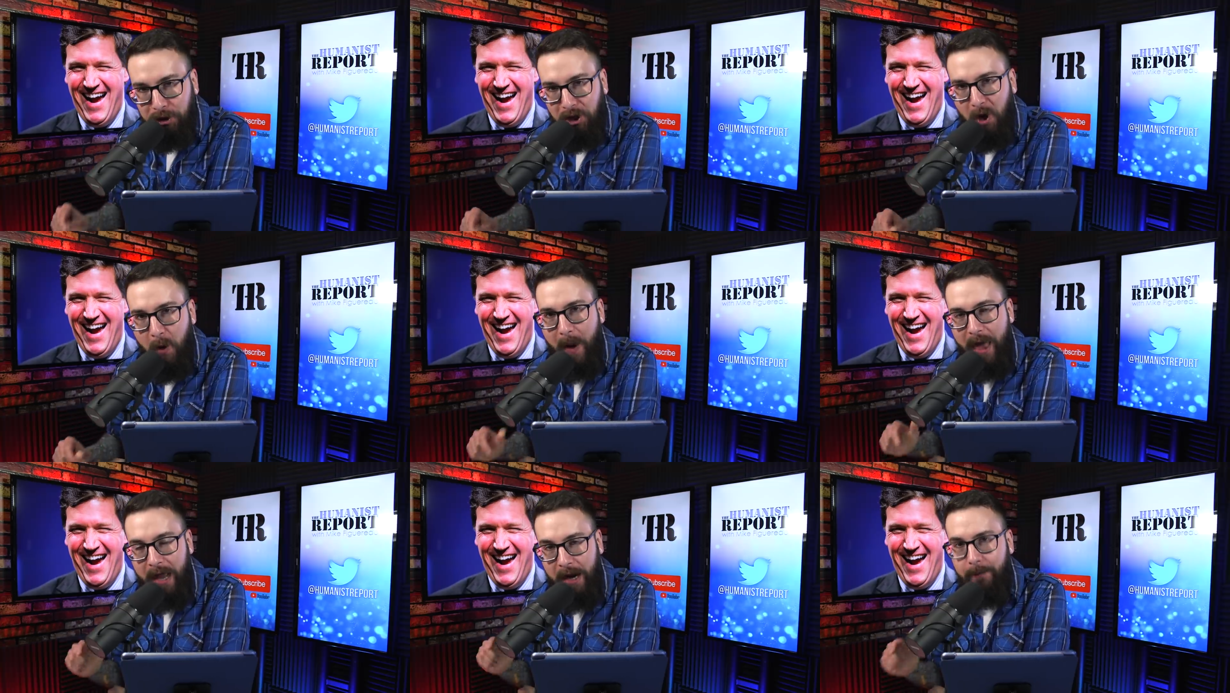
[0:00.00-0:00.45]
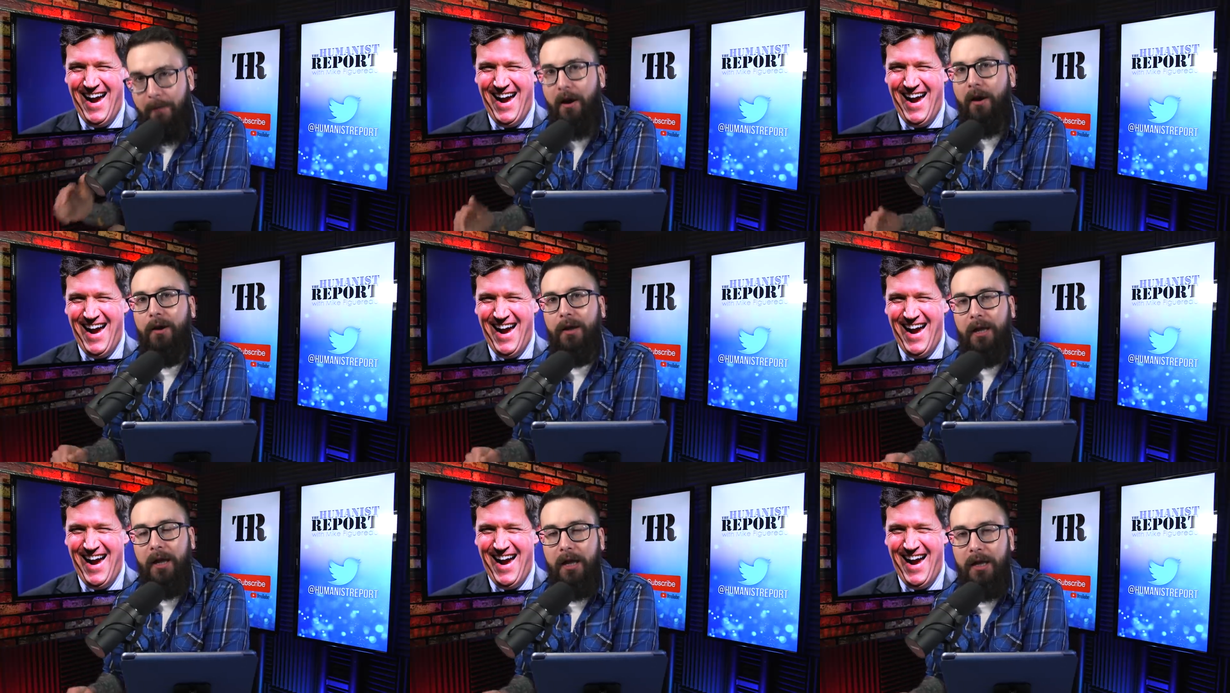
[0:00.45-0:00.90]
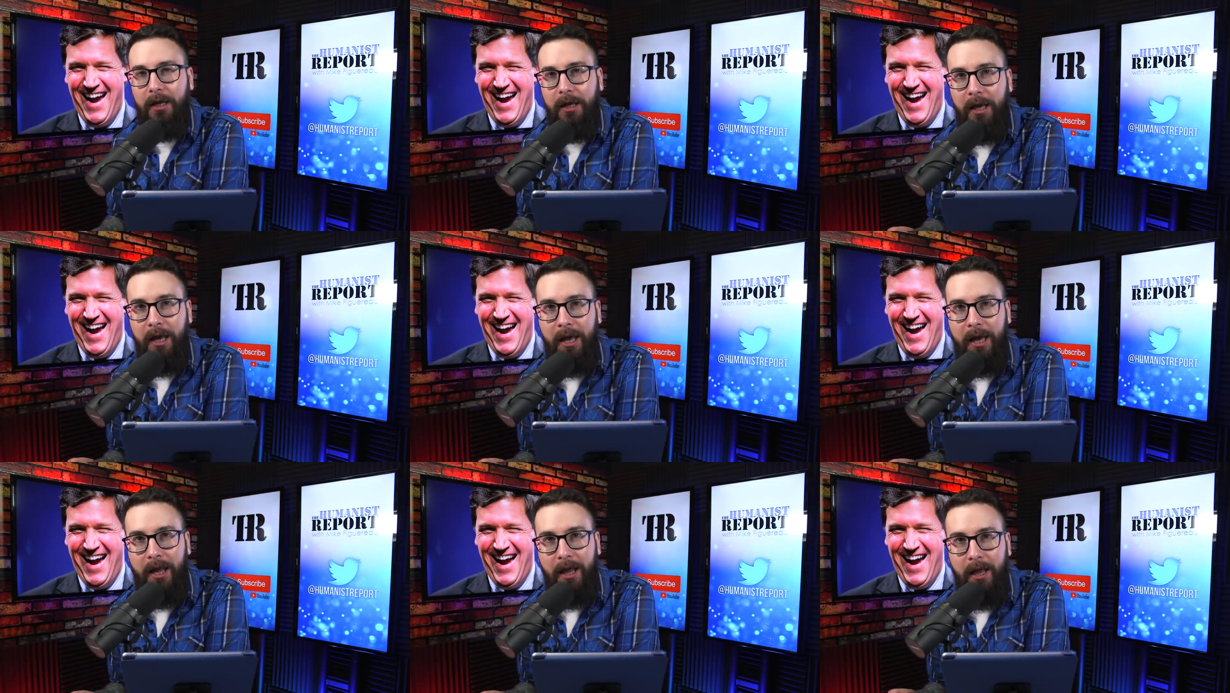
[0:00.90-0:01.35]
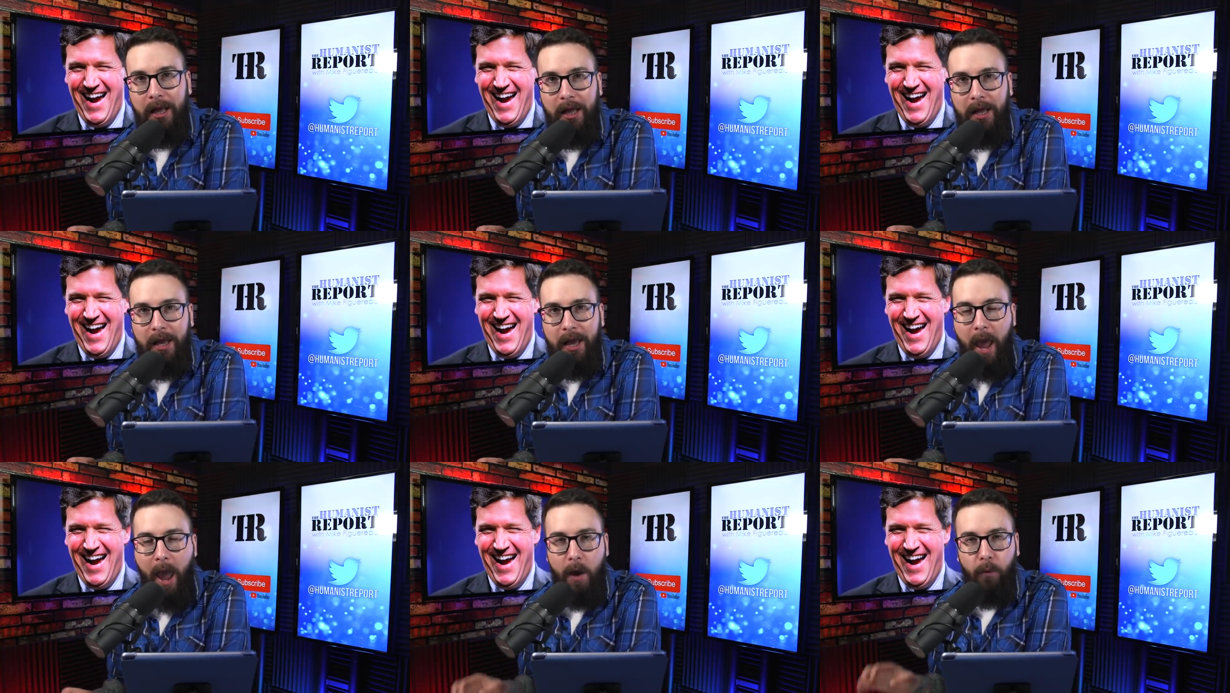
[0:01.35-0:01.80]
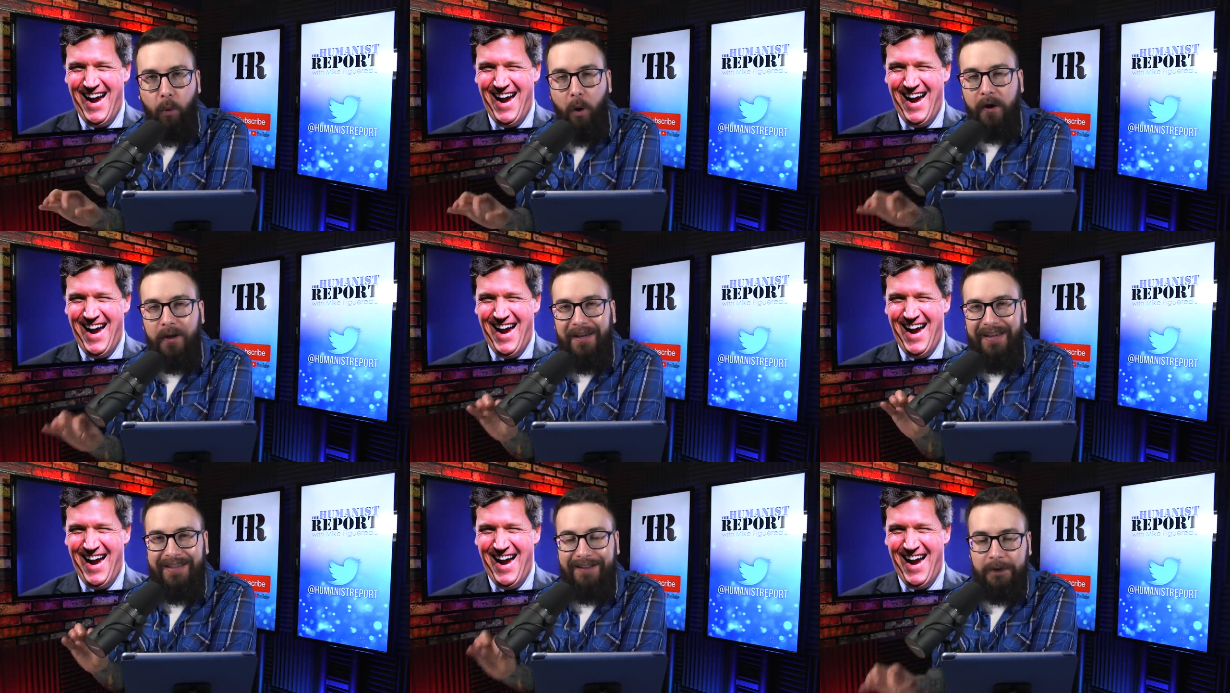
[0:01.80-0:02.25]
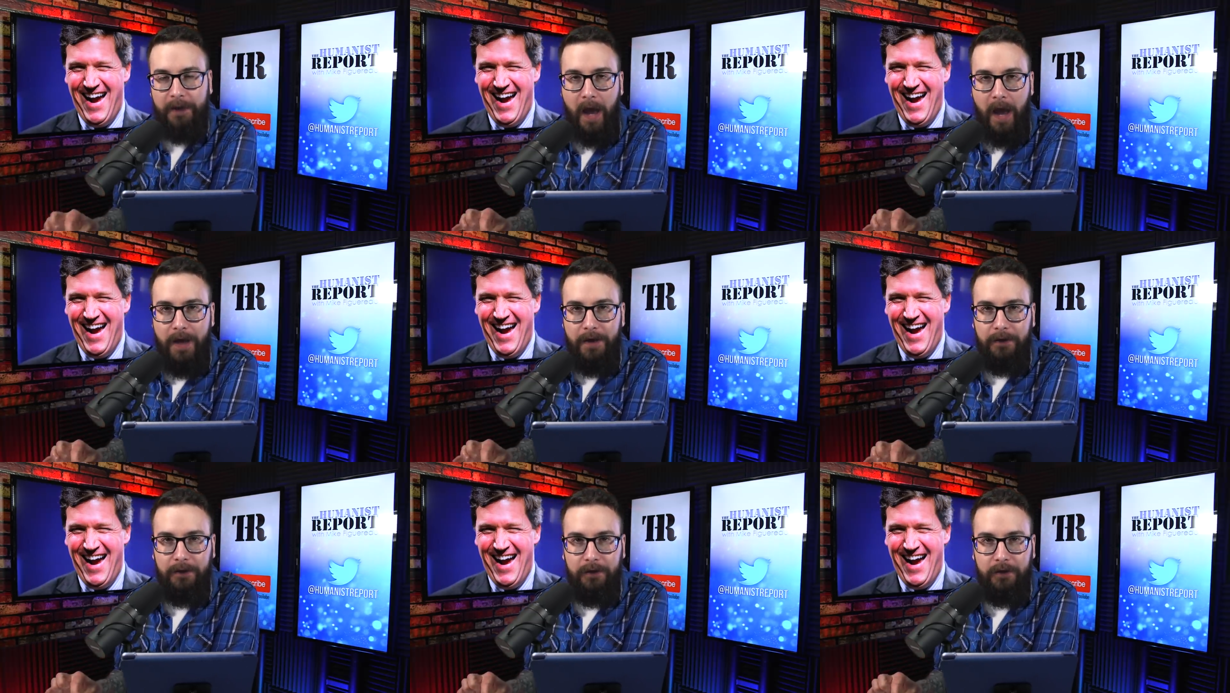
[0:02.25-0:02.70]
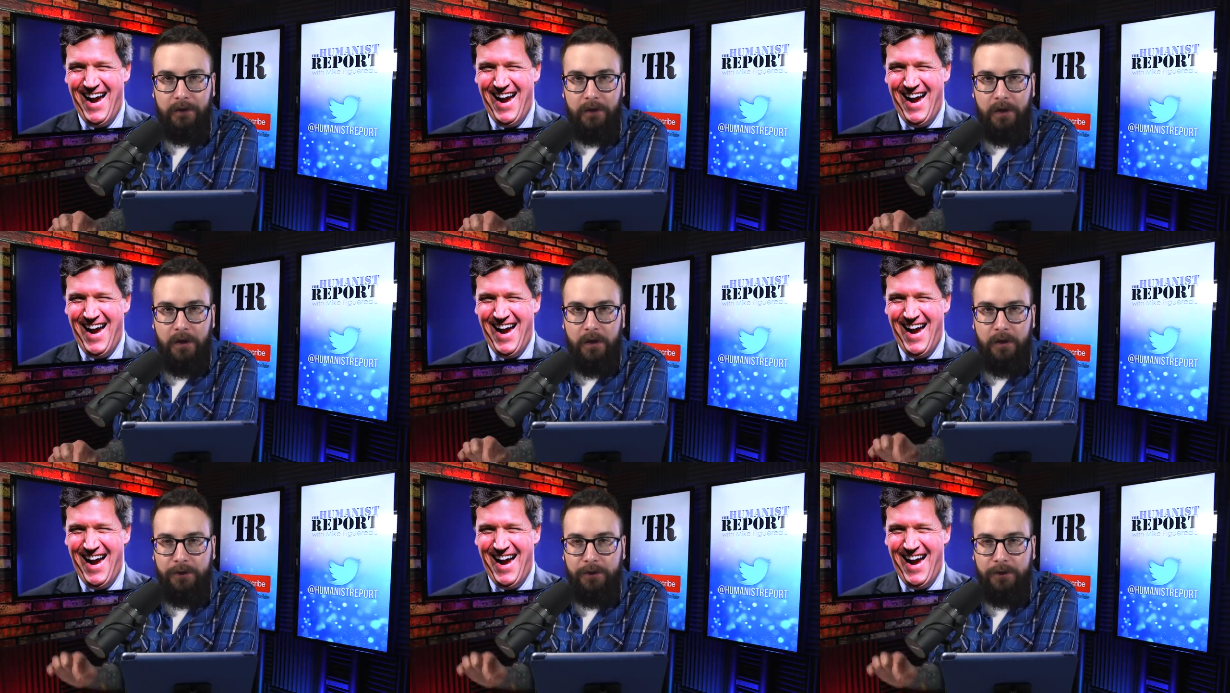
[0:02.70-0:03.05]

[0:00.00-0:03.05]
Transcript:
Speaker 1: show in America. And what he says